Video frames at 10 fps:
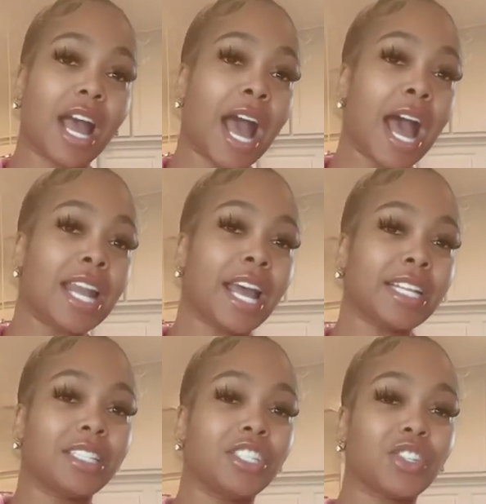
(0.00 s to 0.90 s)
I
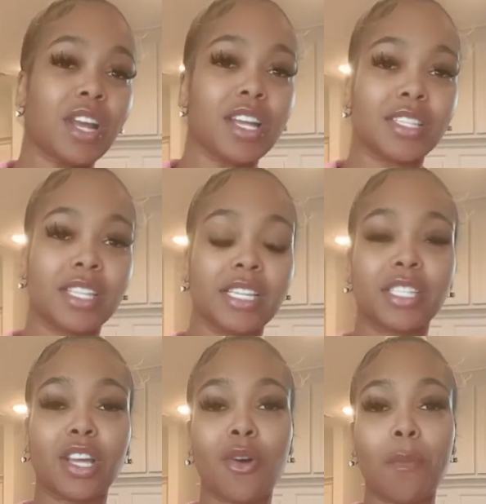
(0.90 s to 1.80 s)
like to dress, and
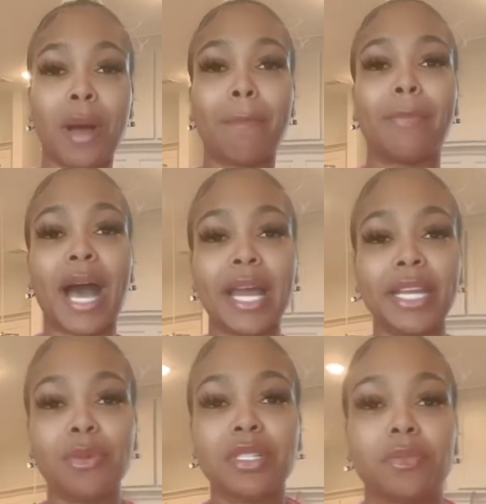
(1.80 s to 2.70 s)
so my
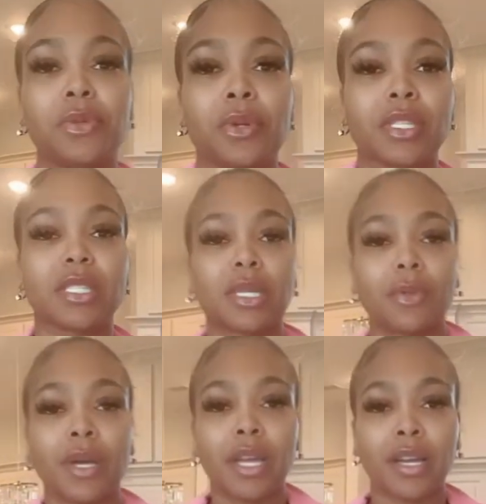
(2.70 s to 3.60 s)
body was more
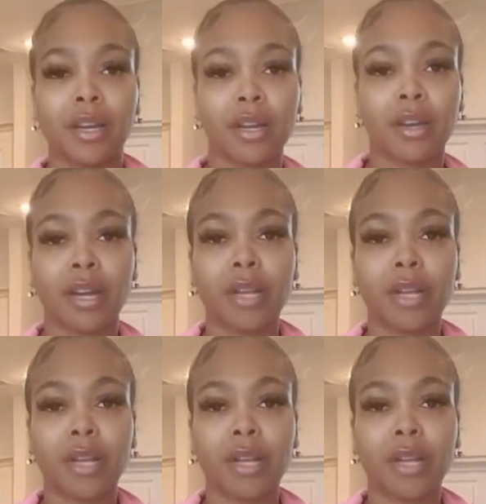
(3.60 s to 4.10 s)
square.